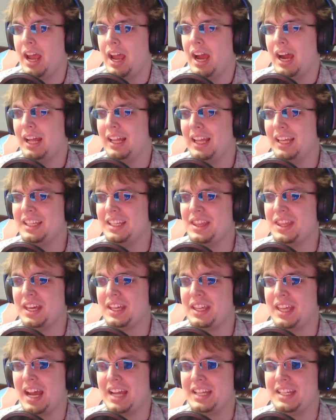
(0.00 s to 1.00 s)
I like to think of
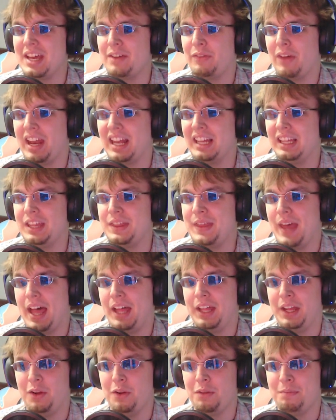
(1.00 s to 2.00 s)
the idea of getting
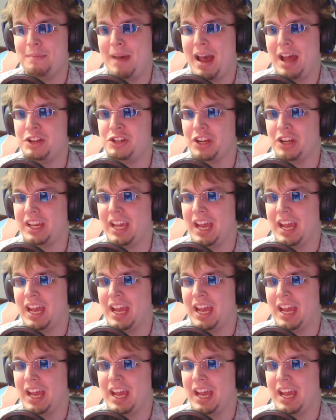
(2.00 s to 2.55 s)
lethality with magic,